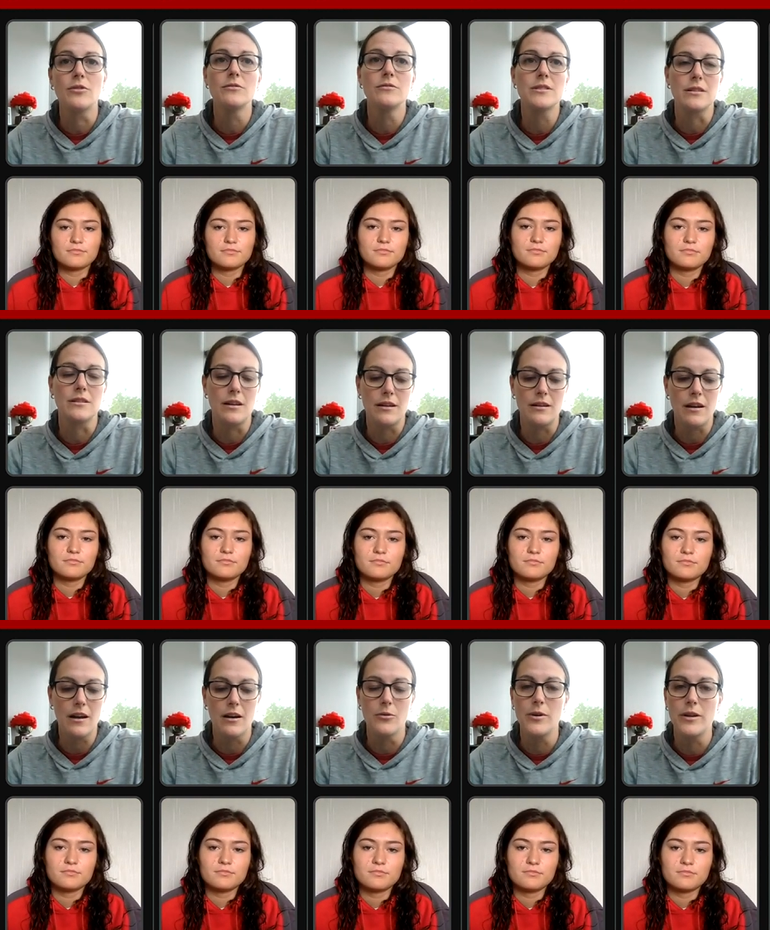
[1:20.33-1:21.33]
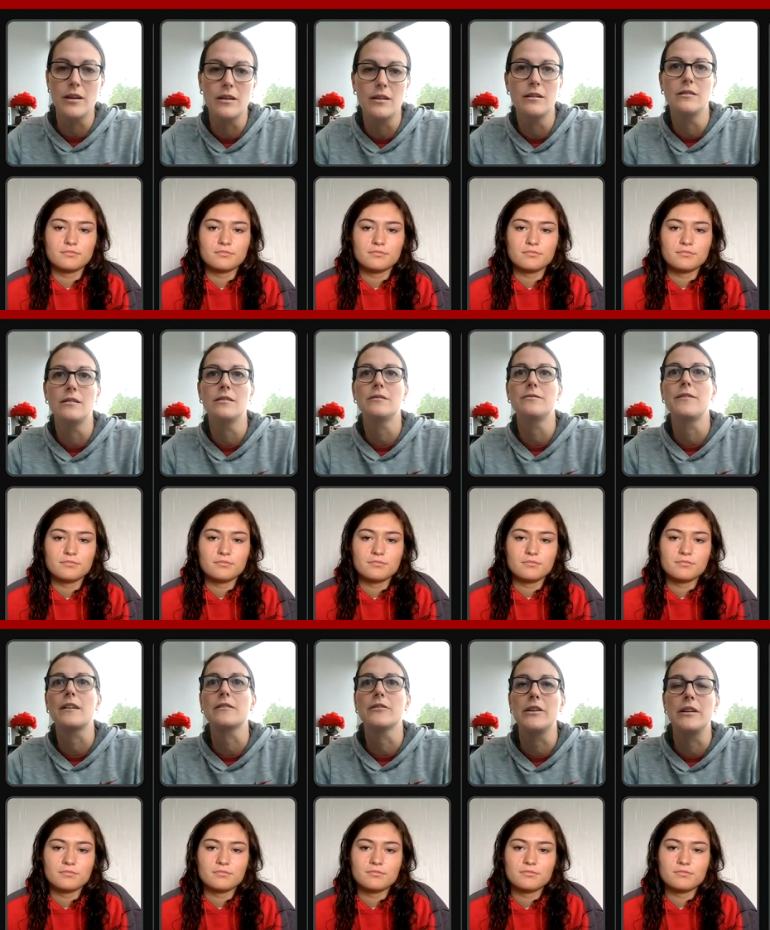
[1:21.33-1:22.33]
Speaker 1: zones and, and how we can
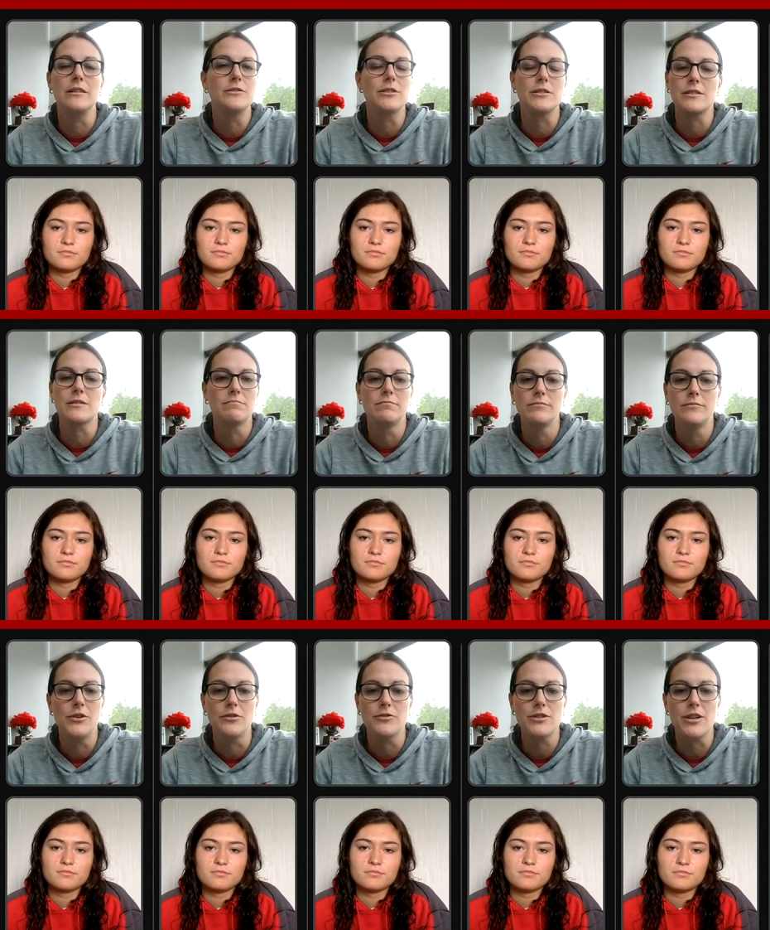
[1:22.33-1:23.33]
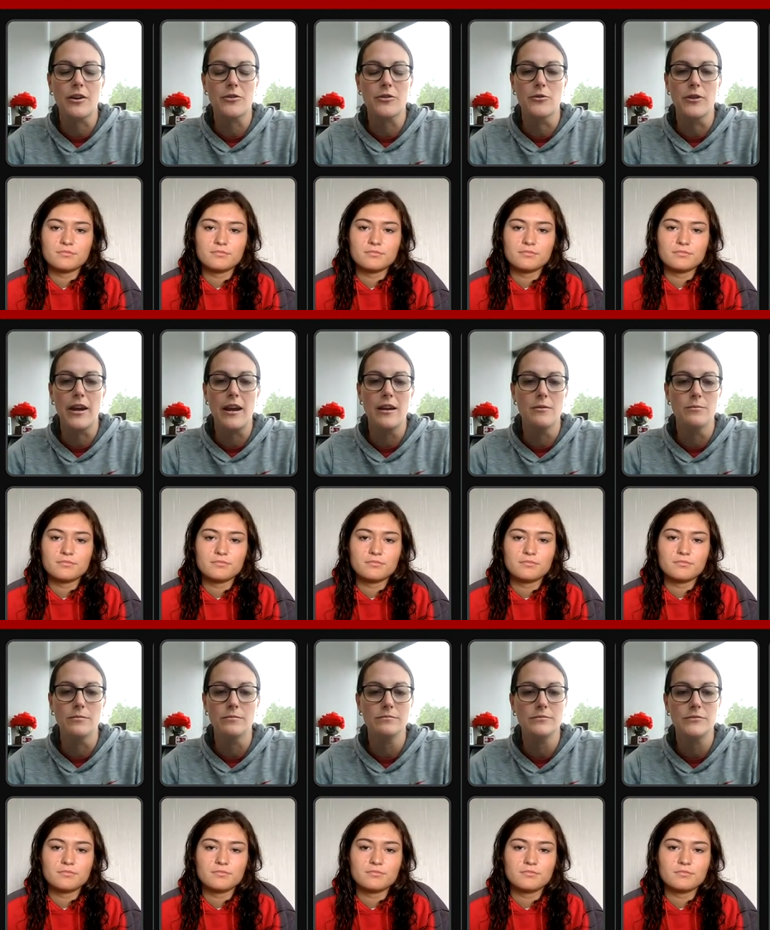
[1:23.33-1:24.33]
effectively just, you know, talk through the
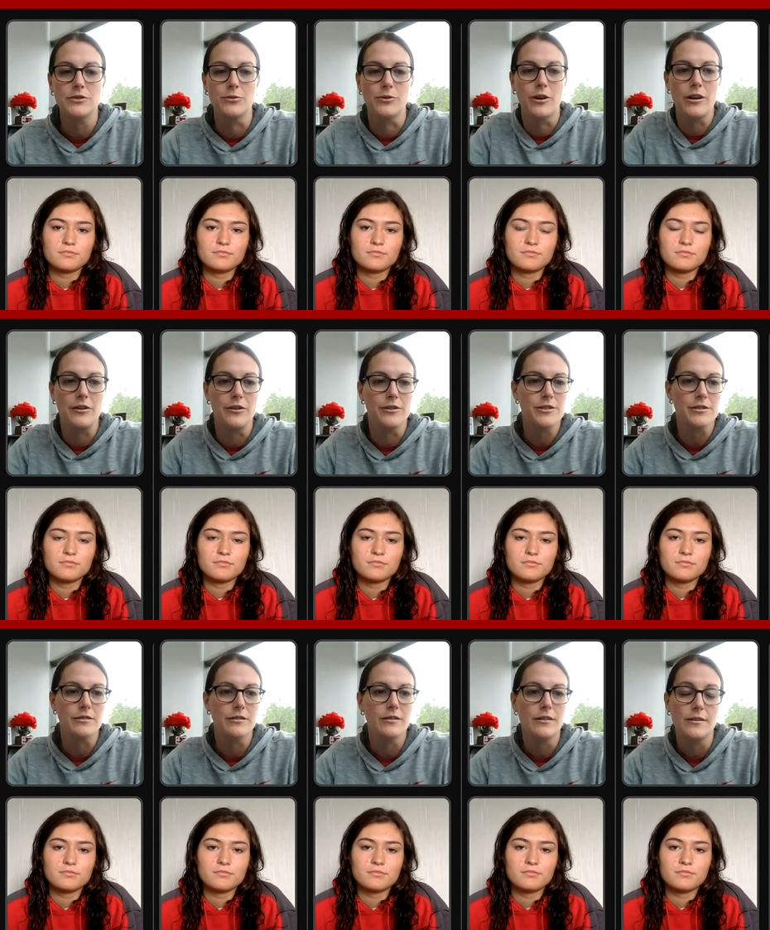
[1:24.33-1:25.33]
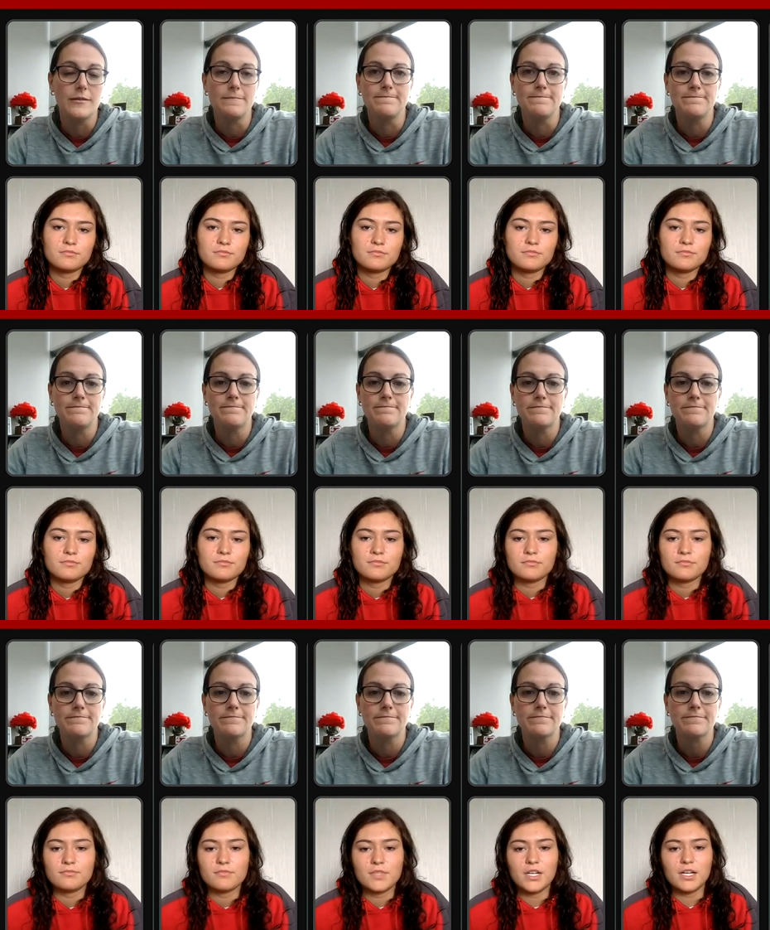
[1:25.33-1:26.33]
game to our hitters.
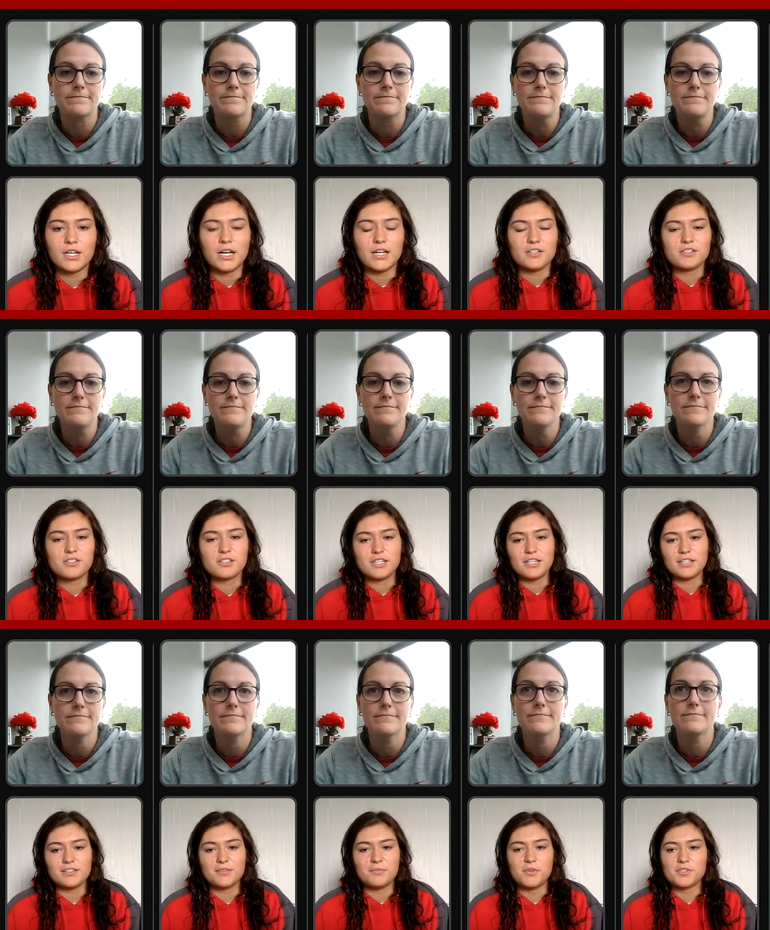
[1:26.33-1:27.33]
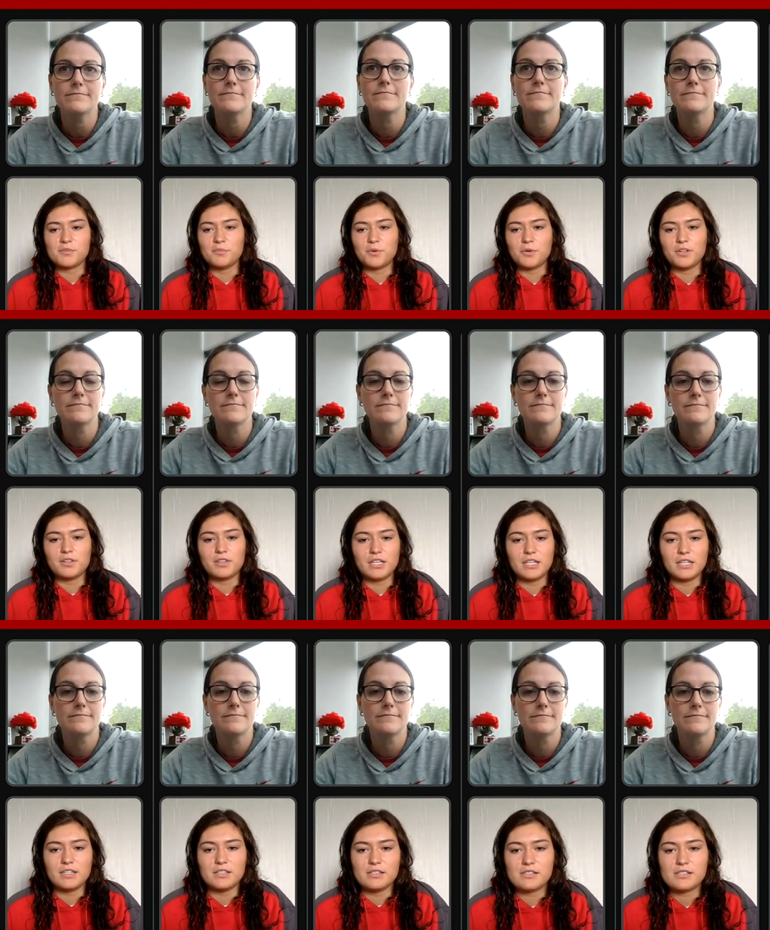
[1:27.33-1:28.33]
Speaker 2: Yeah, I just think the most important thing
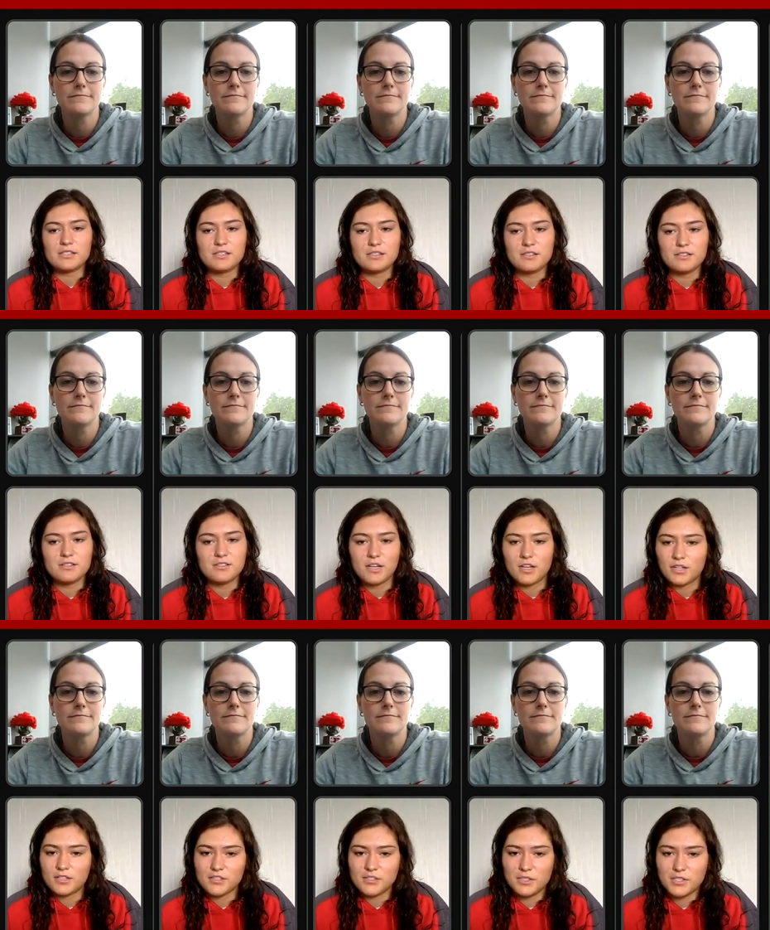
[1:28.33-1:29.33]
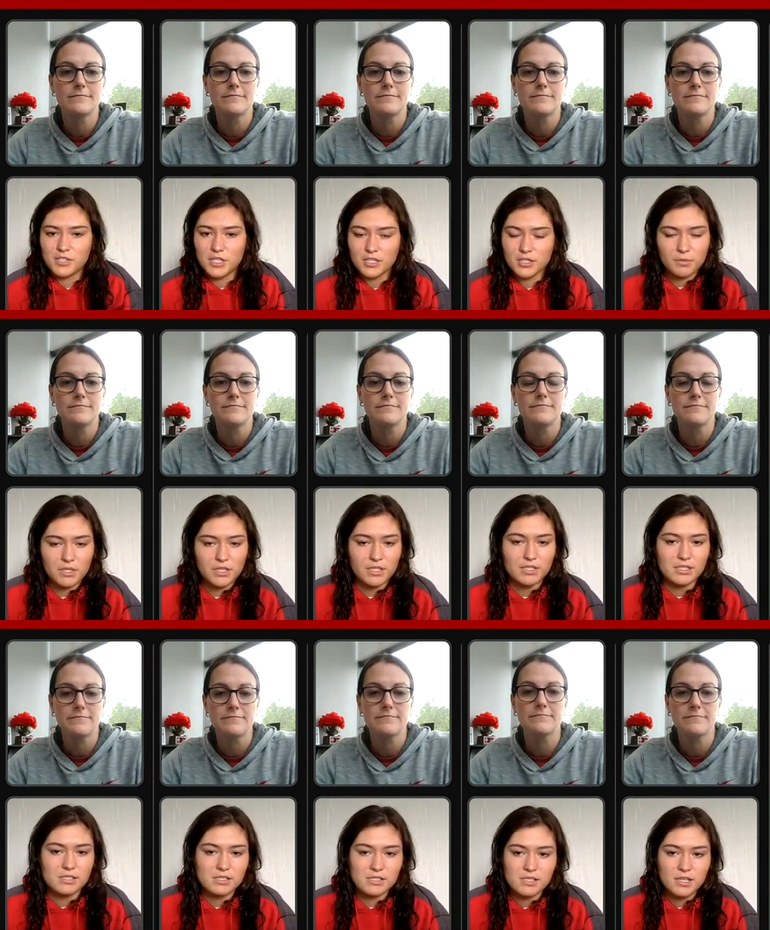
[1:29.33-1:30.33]
is talking to each other,
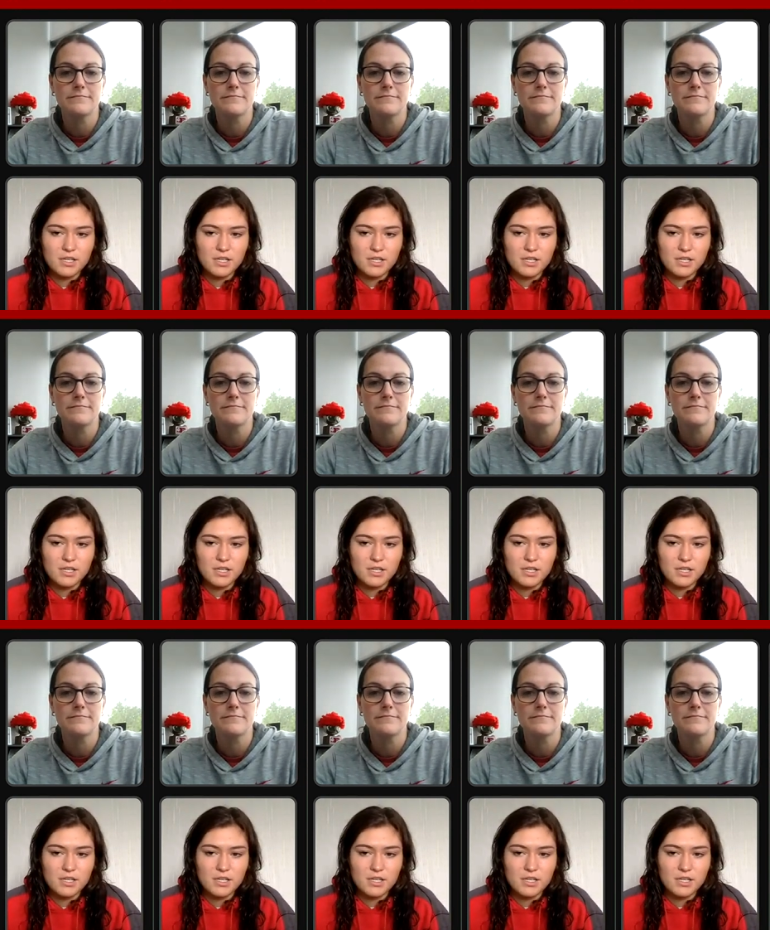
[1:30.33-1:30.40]
because